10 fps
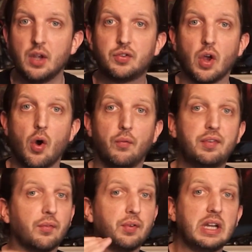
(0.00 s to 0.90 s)
So
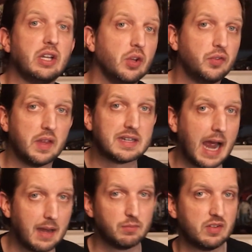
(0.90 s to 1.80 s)
feel free to use the
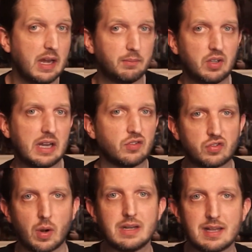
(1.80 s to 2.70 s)
timestamps to get
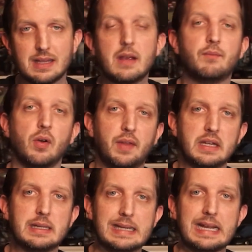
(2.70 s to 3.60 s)
straight to the info
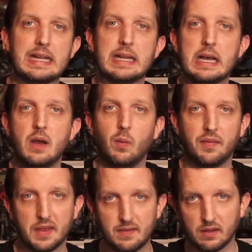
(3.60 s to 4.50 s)
that you need
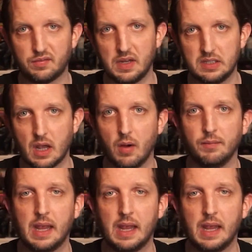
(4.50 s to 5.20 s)
within this video.